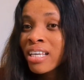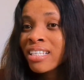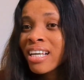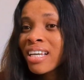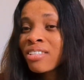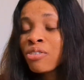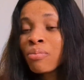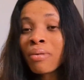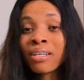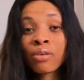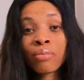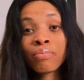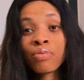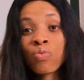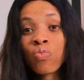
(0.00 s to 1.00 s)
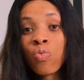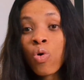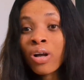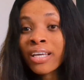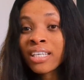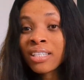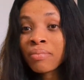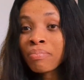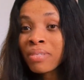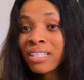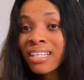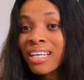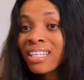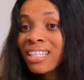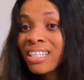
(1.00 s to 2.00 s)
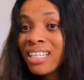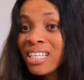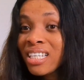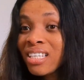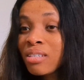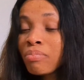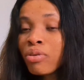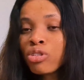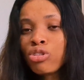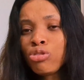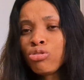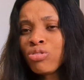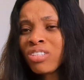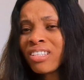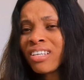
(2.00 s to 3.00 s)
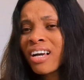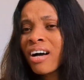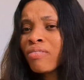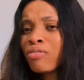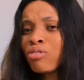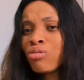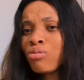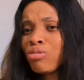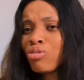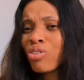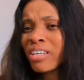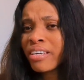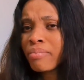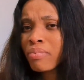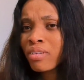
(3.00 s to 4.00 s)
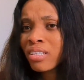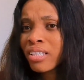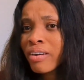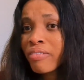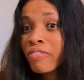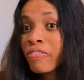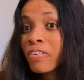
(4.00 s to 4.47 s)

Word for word: yes you might not be working immediately but you still have to you know keep yourself